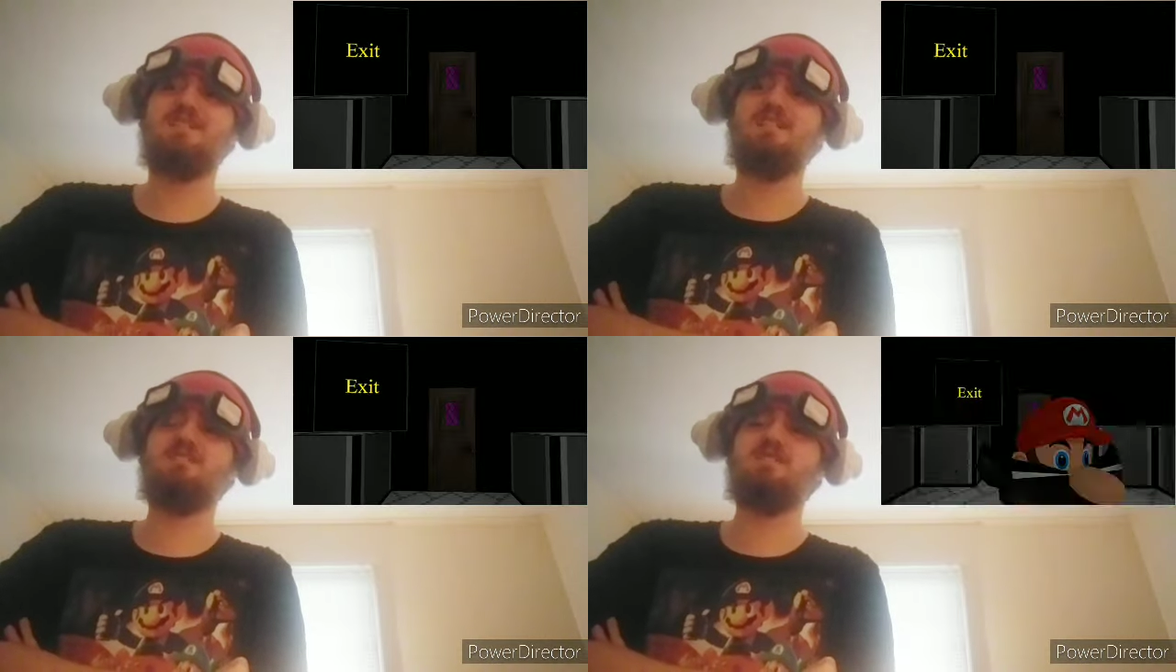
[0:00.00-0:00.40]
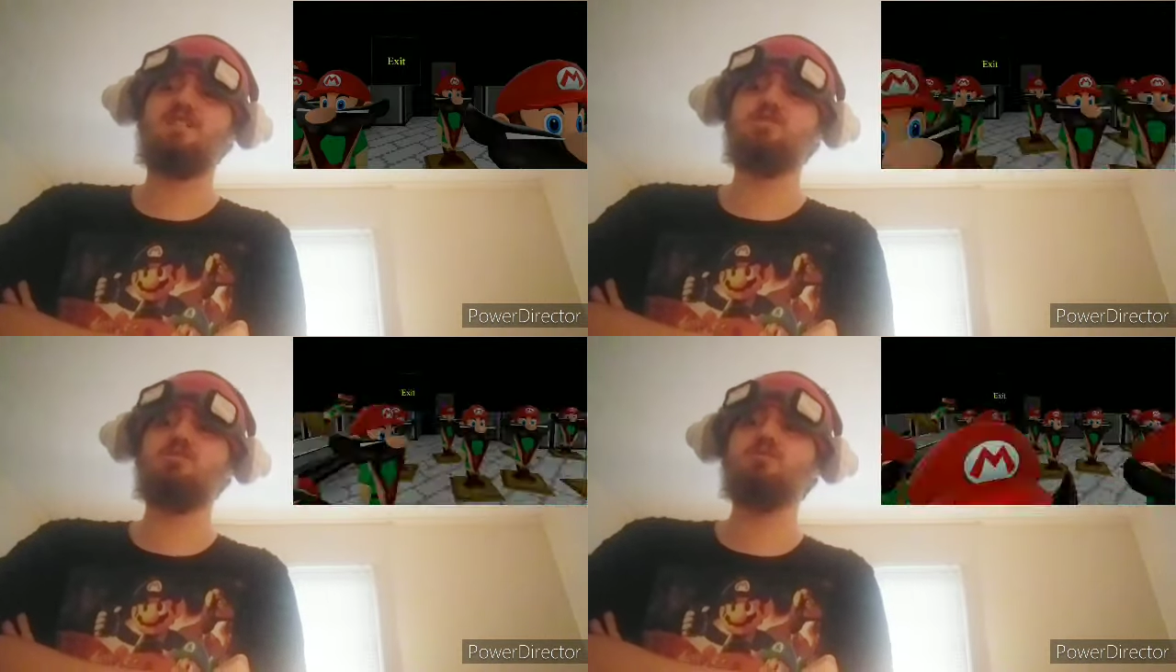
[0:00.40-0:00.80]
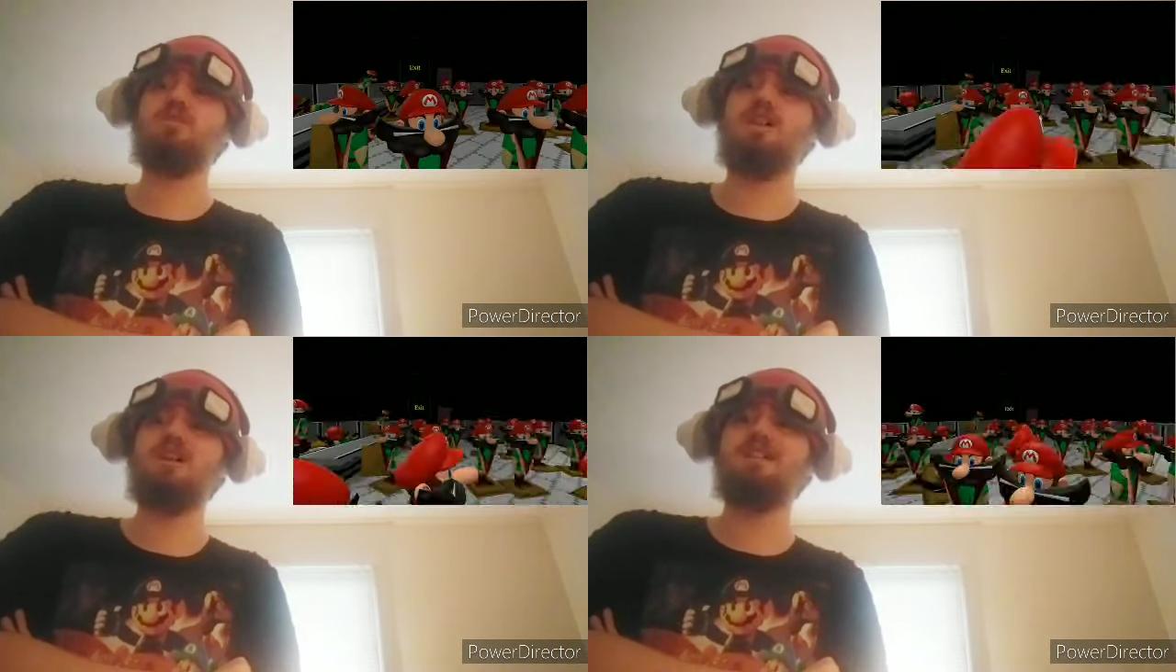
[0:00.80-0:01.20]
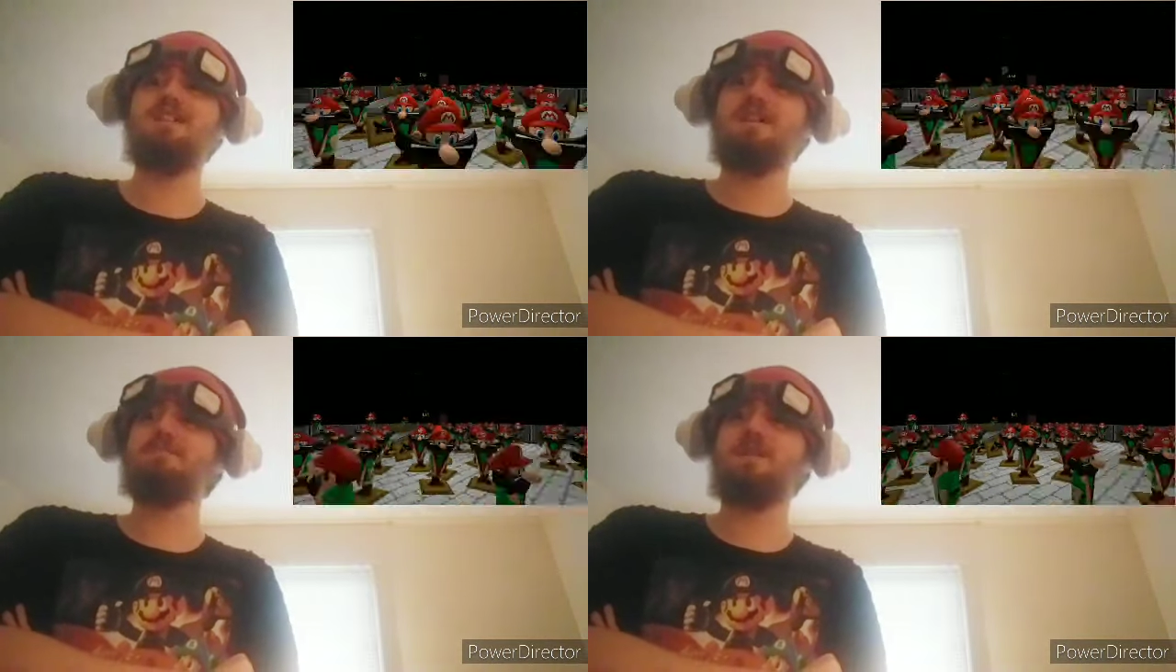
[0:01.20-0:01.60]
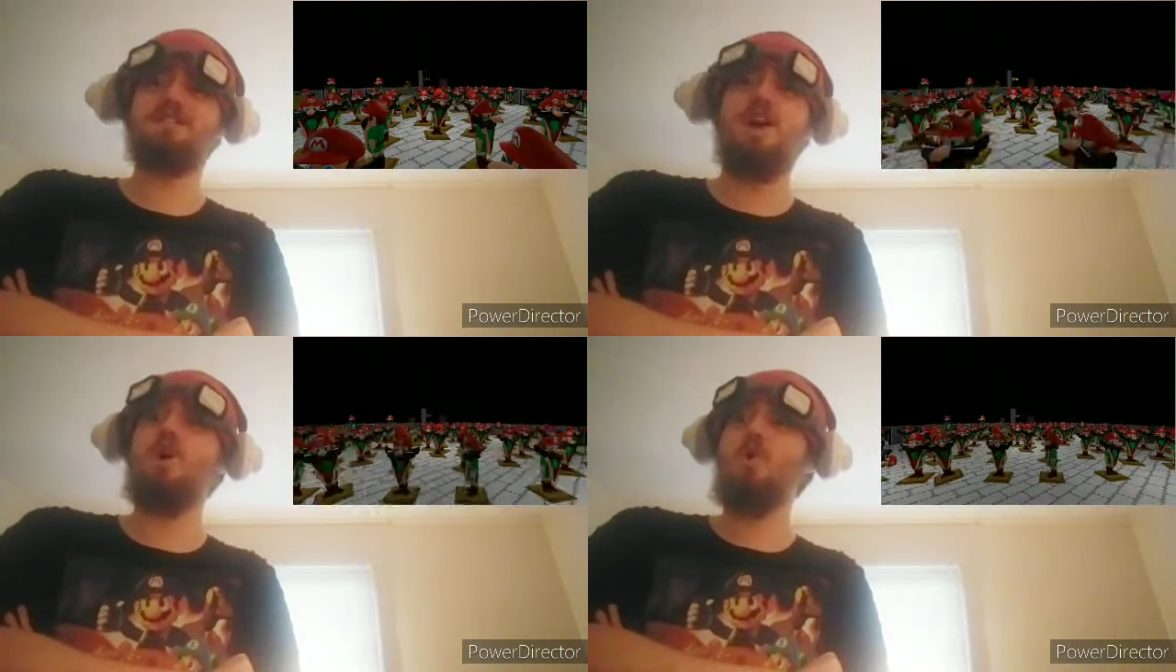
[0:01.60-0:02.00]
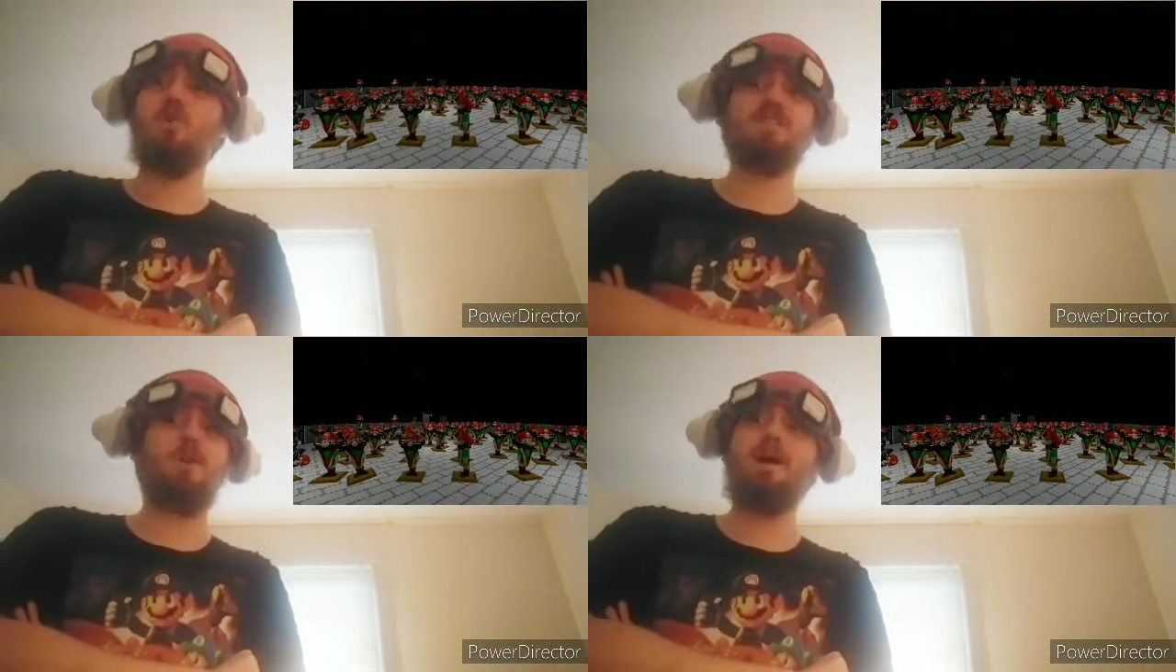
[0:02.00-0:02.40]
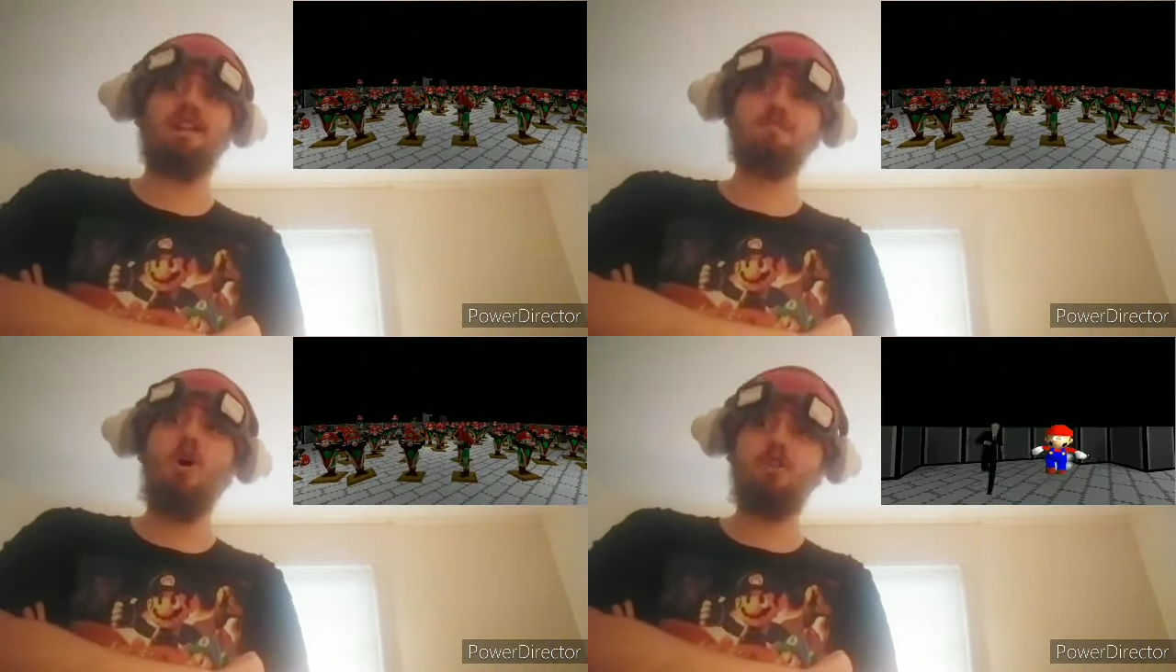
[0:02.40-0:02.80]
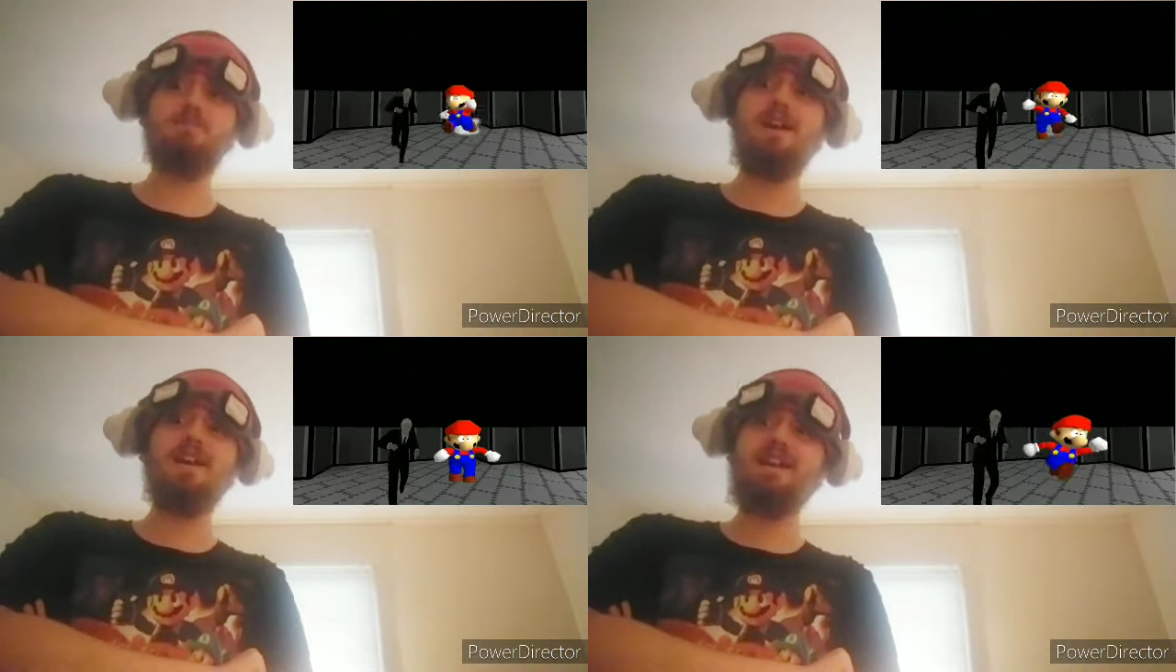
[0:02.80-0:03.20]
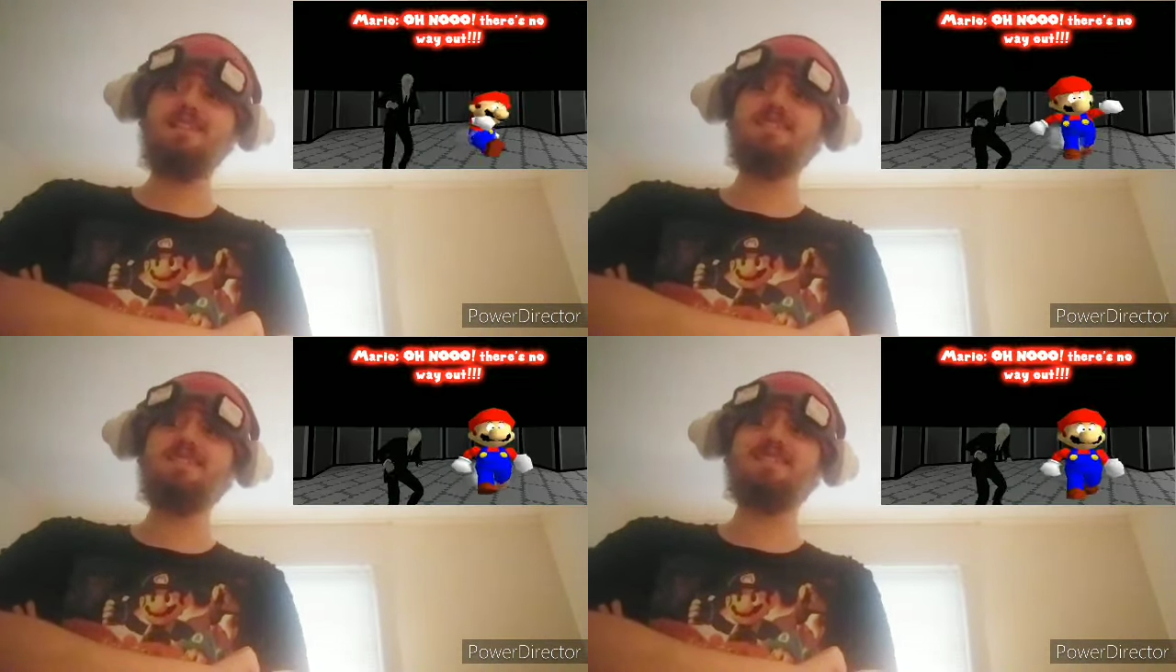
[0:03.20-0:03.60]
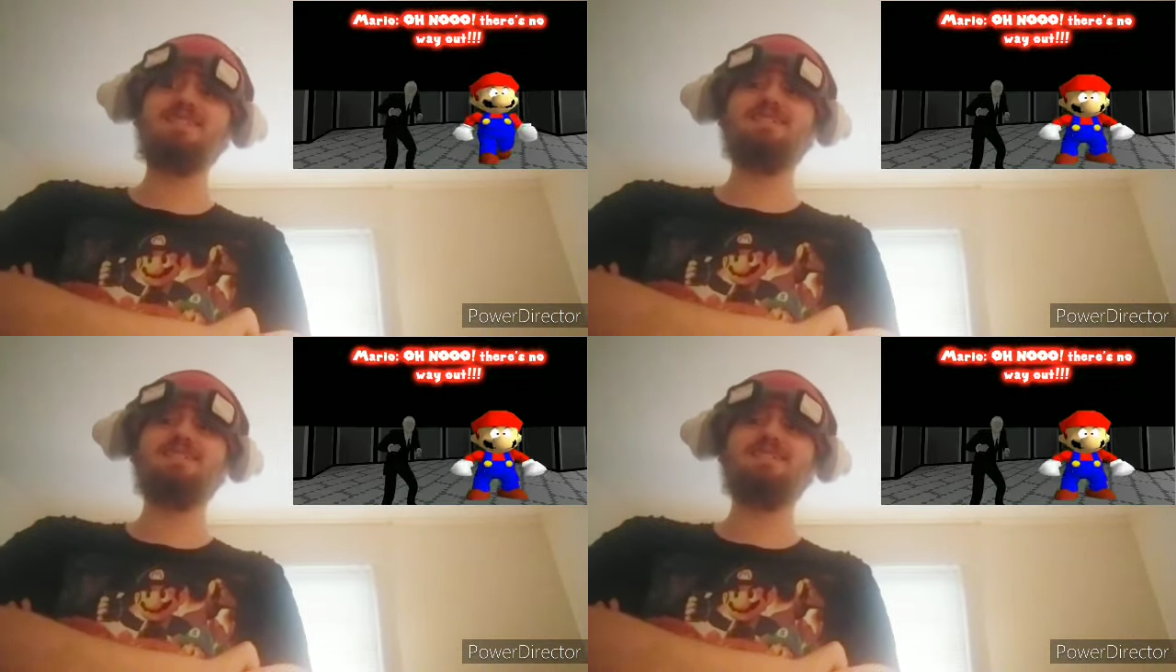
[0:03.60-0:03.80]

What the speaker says: Hallelujah. But there were so many Mario Bens!